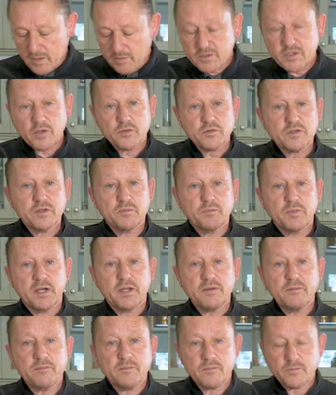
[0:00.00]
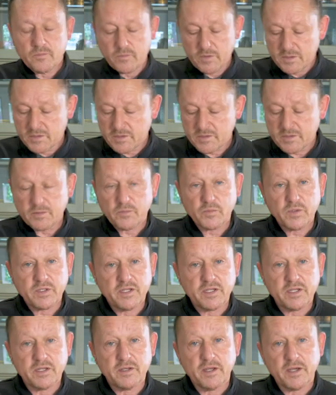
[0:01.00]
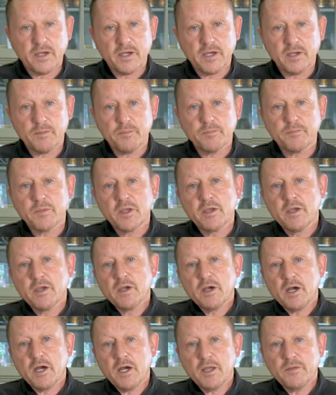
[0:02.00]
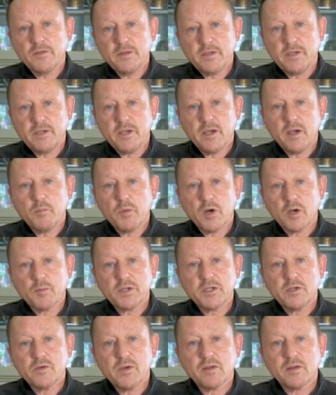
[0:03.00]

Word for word: our toasted bun, which we did um, on the uh, barbecue